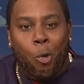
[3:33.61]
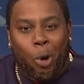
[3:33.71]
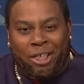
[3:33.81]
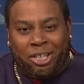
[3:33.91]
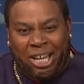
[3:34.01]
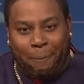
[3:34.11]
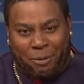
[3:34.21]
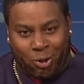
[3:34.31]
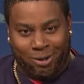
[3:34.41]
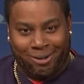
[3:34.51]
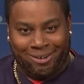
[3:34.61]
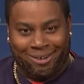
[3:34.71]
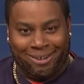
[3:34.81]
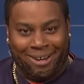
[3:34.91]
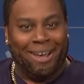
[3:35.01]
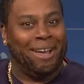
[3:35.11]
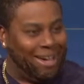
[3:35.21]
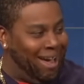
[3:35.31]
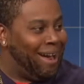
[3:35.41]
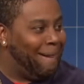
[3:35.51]
With ships. Uh -huh.
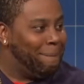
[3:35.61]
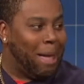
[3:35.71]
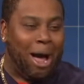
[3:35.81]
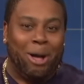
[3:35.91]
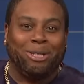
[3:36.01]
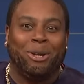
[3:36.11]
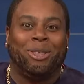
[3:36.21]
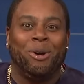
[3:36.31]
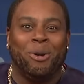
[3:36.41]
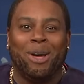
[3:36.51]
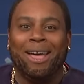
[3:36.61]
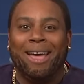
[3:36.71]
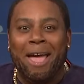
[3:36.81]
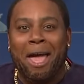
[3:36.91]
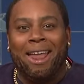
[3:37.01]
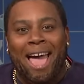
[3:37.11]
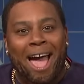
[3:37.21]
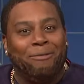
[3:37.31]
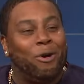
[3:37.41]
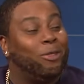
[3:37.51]
Yeah. I also do an
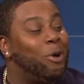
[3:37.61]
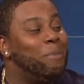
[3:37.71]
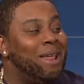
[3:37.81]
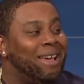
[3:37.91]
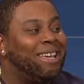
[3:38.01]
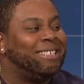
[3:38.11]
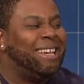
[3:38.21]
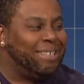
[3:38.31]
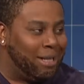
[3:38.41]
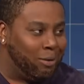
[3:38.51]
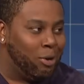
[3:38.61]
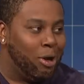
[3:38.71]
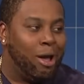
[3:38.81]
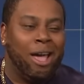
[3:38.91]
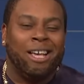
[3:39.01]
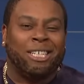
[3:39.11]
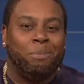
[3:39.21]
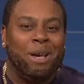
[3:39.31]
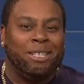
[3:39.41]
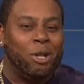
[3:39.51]
ad for Dominican seasoning and
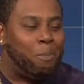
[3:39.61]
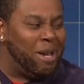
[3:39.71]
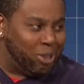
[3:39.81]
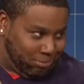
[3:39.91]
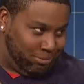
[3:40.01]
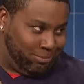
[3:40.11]
smidgen of pigeon.